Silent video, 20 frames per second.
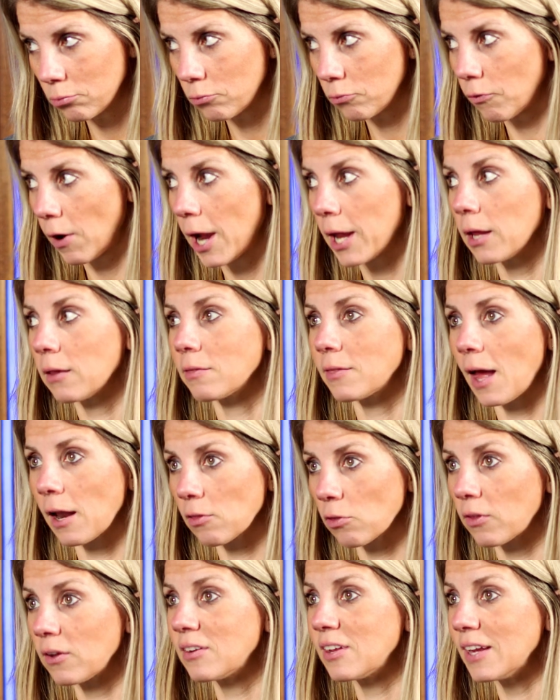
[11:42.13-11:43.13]
right?
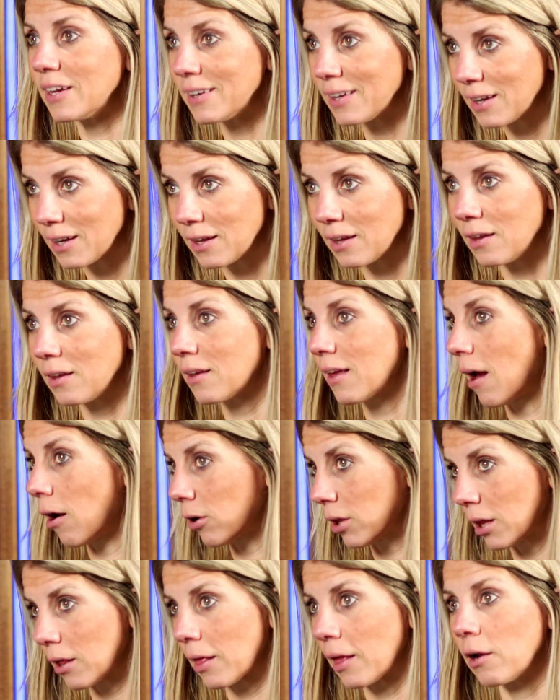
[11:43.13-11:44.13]
That's the TDEE
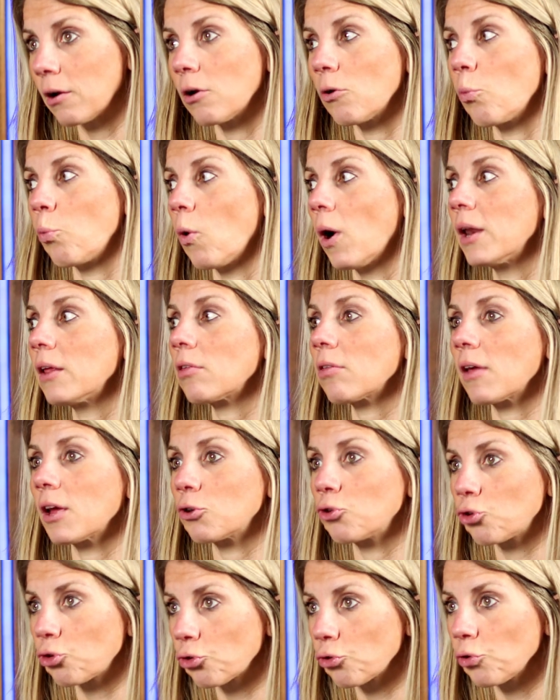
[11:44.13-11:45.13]
calculator. What is
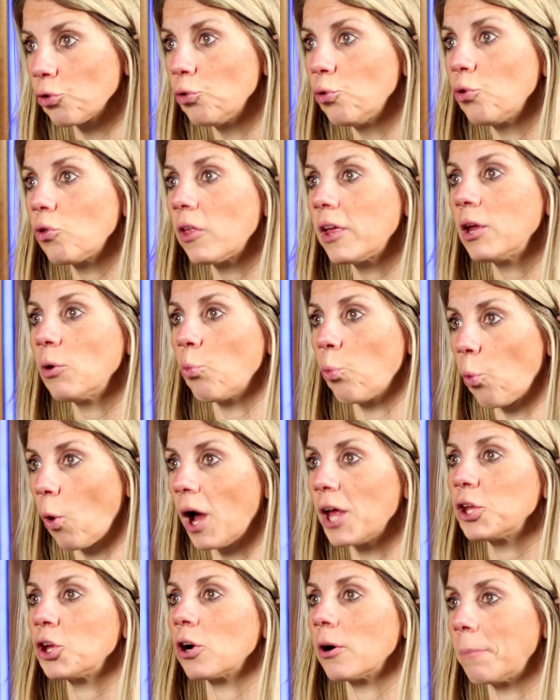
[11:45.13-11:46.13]
like truly
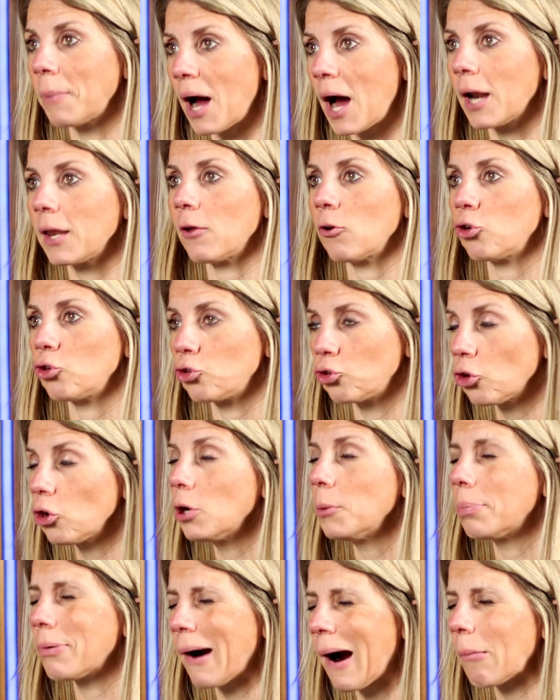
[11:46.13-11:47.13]
what your body
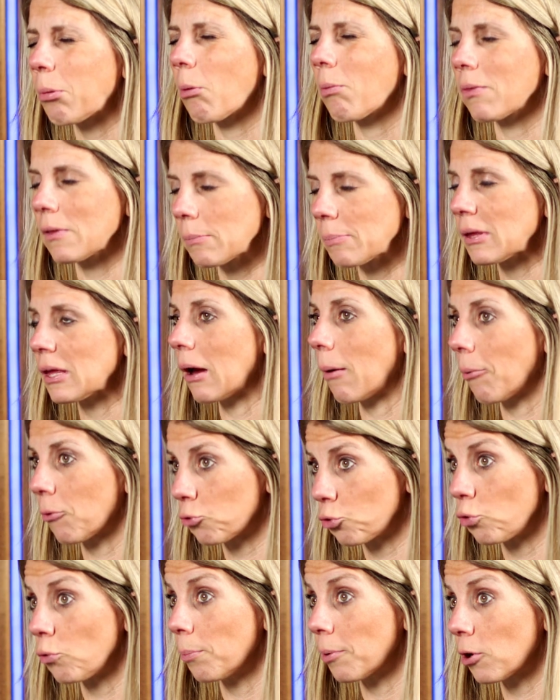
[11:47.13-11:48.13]
should probably be able
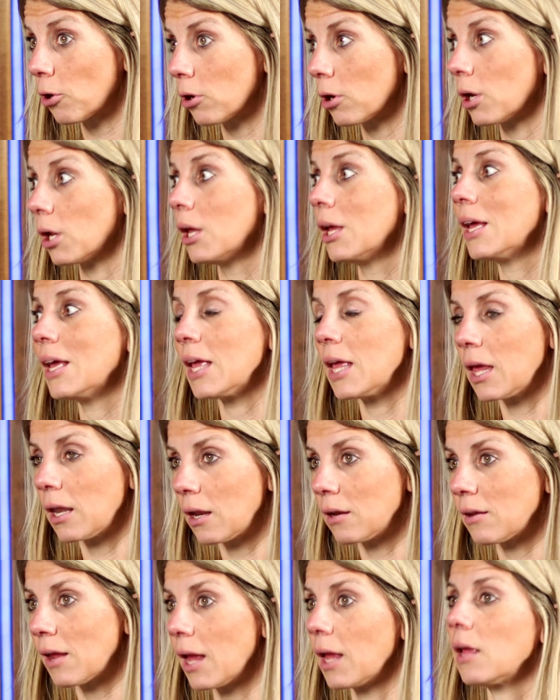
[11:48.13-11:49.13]
to burn in
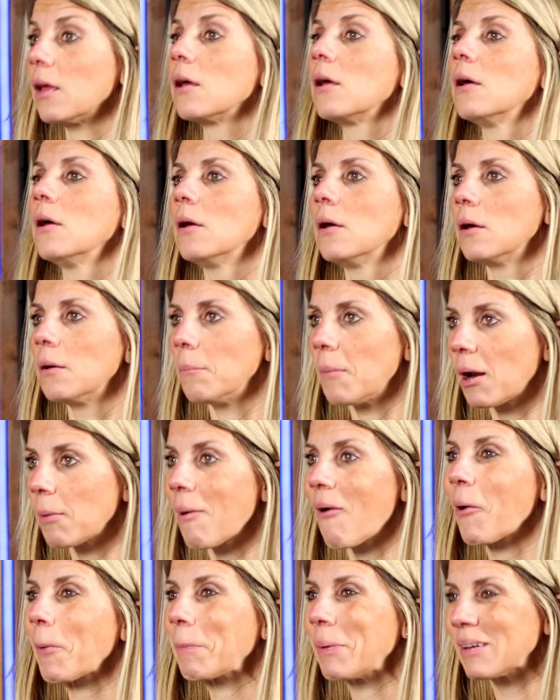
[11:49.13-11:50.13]
a day?
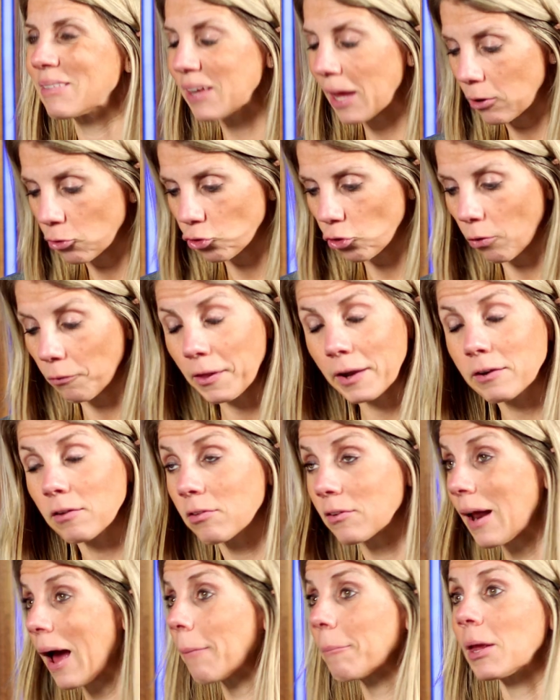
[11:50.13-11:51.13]
Metabolic potential. That
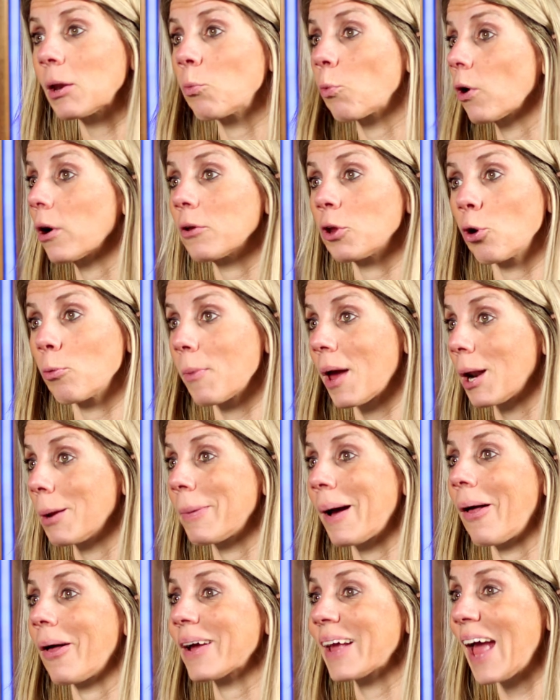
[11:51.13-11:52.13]
does not mean where your
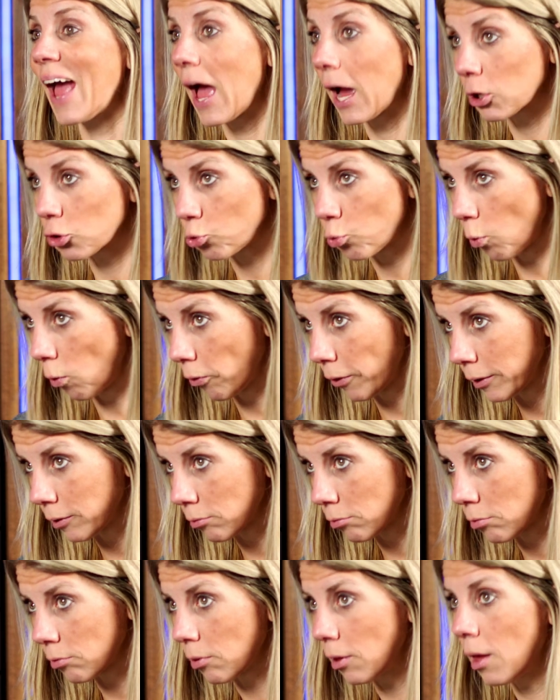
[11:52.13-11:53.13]
metabolic actual
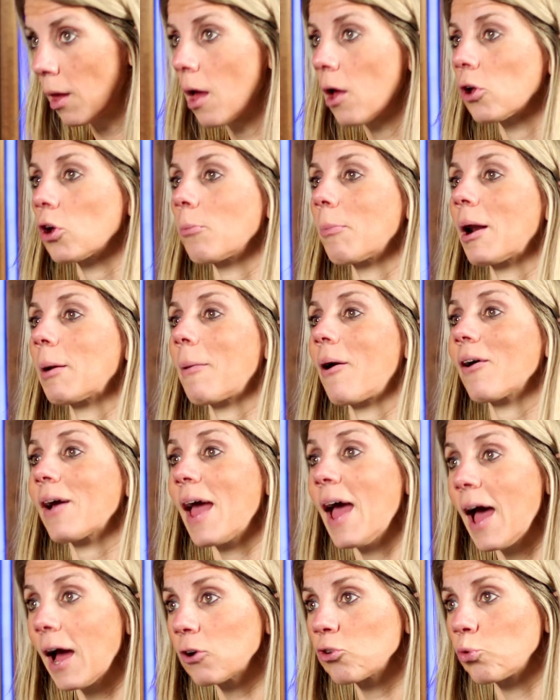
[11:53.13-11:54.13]
is. Your metabolic
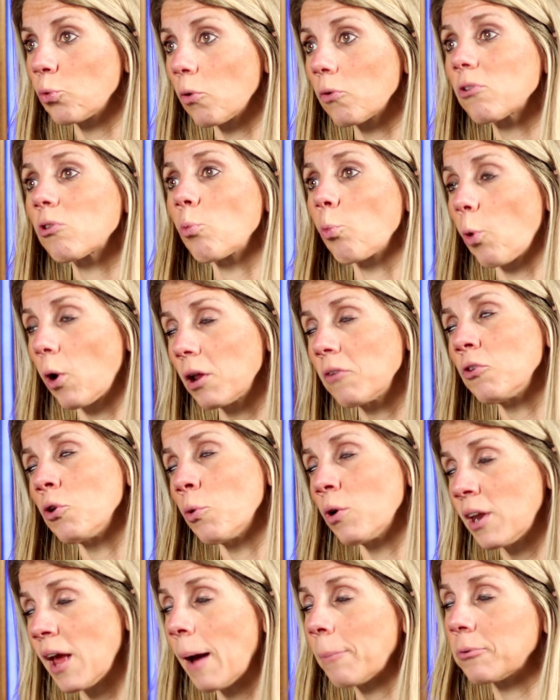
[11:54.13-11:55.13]
actual is what have you
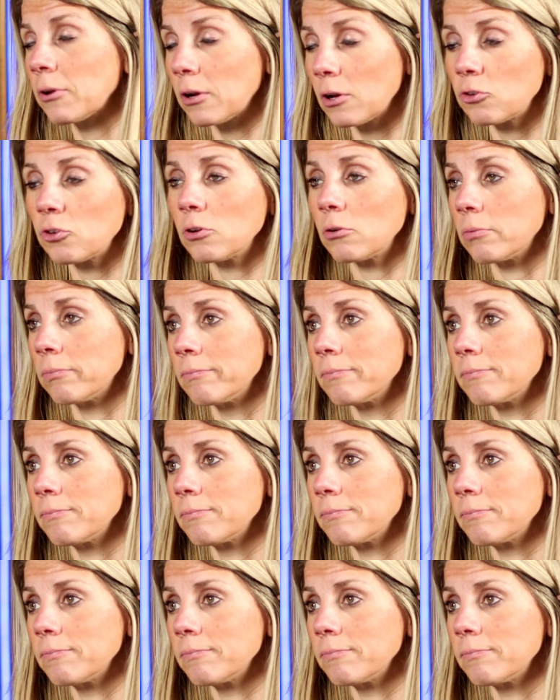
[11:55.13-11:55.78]
adapted it to?